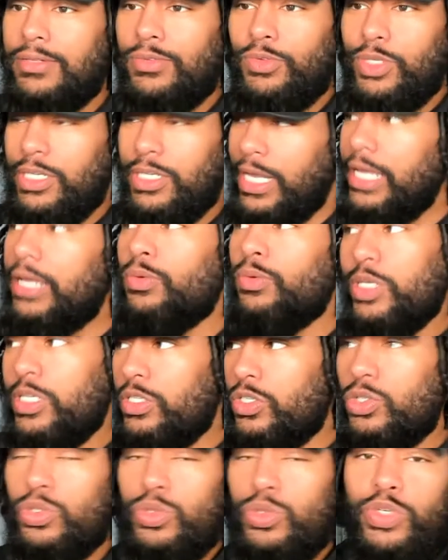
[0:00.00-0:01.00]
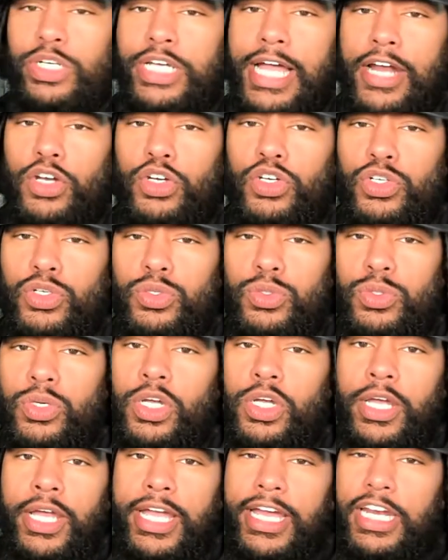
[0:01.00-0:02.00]
We do what we got to do,
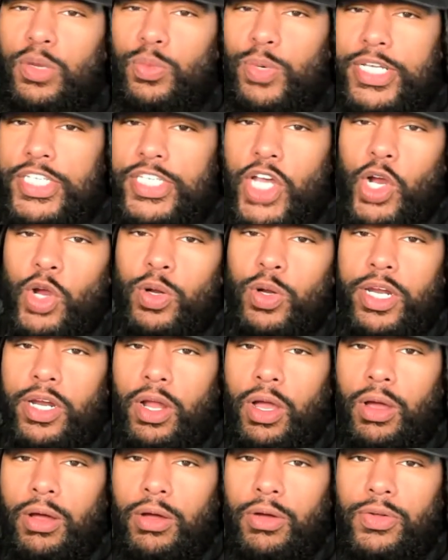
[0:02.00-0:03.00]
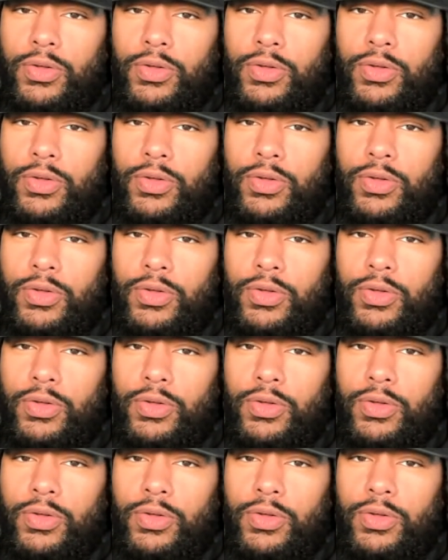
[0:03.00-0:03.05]
and then we turn it off.